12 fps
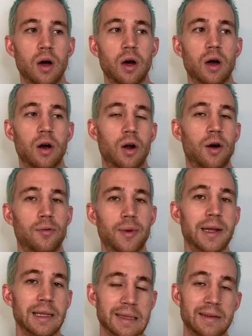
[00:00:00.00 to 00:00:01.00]
are
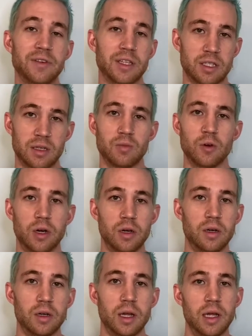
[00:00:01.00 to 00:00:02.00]
already living somewhere
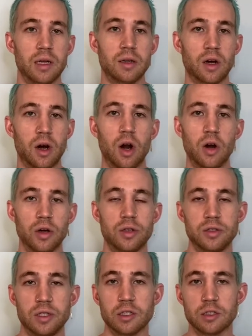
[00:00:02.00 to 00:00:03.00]
and
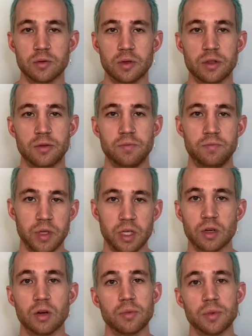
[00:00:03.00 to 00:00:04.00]
aren't dealing with being
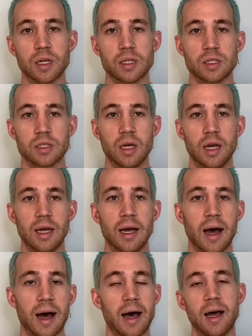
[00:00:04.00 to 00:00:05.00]
homeless.
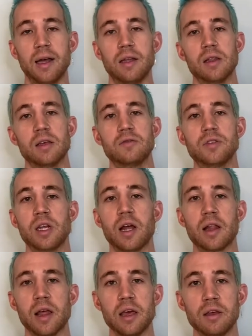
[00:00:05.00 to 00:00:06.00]
I lived in
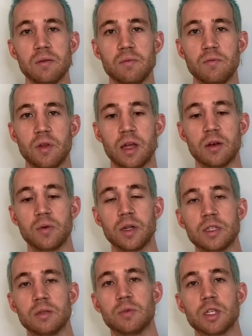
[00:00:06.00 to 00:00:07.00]
LA and
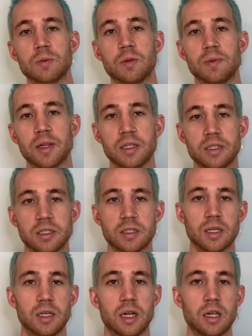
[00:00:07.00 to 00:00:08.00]
rented multiple places
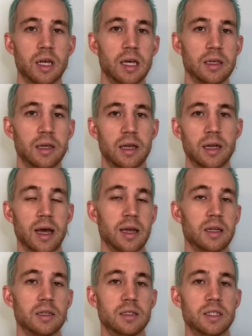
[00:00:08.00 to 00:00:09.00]
in LA, and I
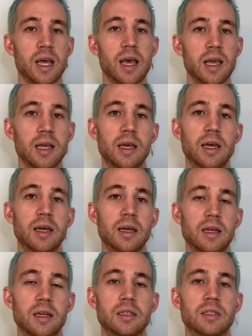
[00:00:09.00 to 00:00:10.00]
can say
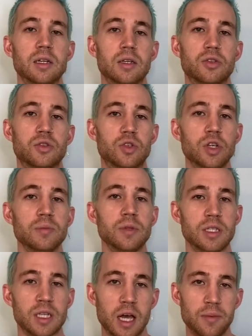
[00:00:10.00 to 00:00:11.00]
it is an extremely
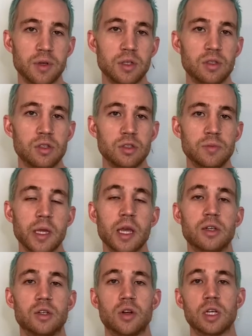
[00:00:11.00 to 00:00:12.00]
time-consuming
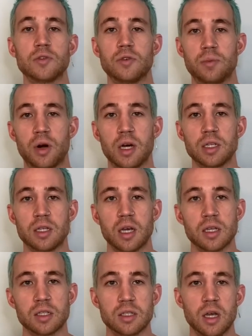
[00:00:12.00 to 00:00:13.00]
and stressful
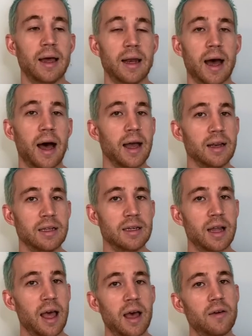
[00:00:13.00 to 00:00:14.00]
process, and I didn't
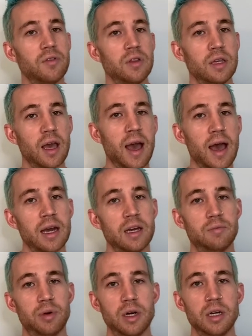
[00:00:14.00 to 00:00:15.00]
have the
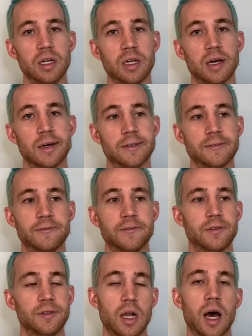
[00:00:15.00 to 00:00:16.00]
added burden of
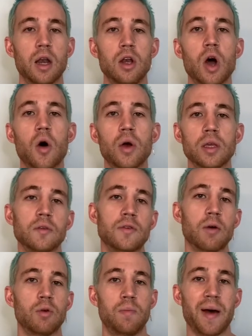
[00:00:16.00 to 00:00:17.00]
not knowing if
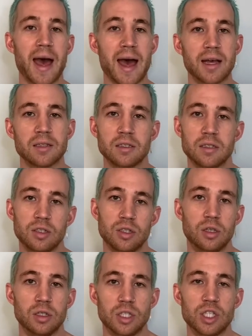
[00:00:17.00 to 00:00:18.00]
I would pass
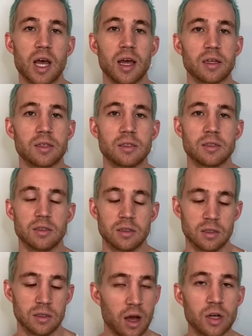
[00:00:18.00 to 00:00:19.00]
certain checks.
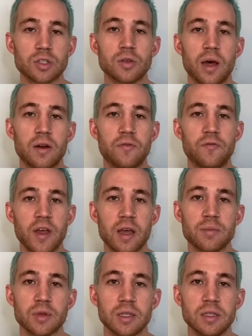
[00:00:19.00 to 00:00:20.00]
I also had a
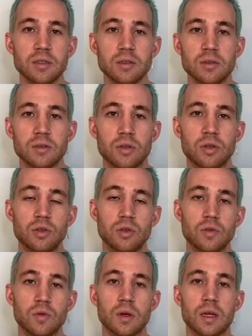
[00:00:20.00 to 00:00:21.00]
family
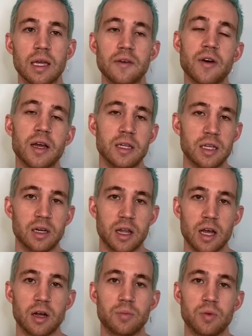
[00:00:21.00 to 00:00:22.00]
who, if I needed
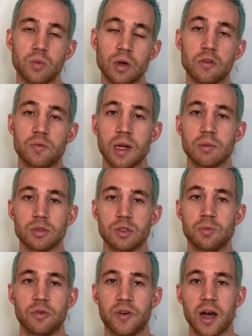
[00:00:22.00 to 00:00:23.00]
help, would have been able to
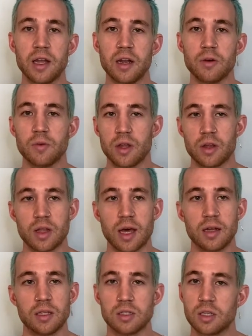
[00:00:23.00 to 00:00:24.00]
provide it, whether that
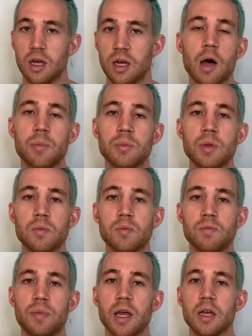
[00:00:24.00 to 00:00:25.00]
is helping me
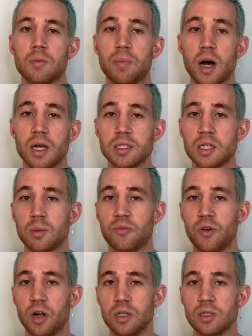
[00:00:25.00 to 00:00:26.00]
pay a deposit up
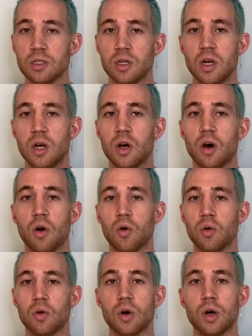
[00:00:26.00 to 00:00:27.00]
front
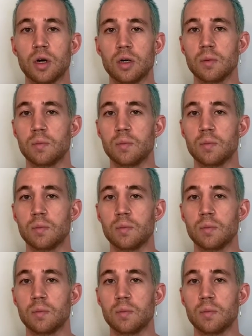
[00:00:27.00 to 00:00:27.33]
or